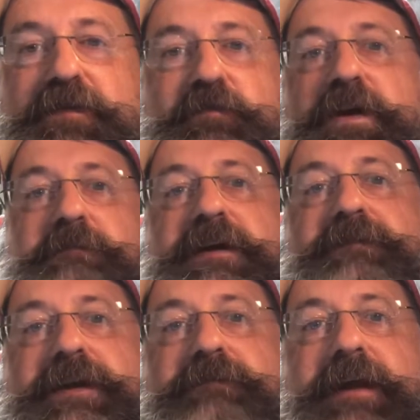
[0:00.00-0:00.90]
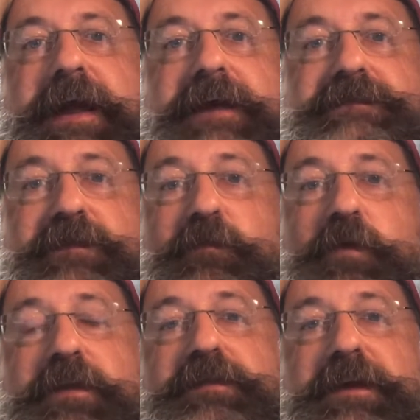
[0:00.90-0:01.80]
One of my favorite hats, and the
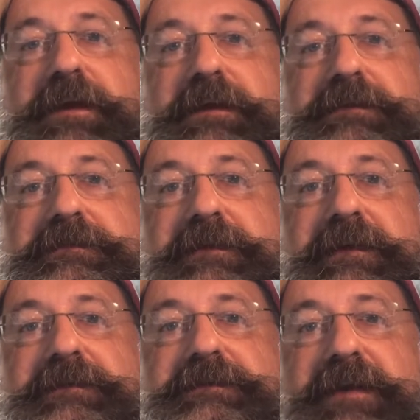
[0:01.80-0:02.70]
one thing is I can say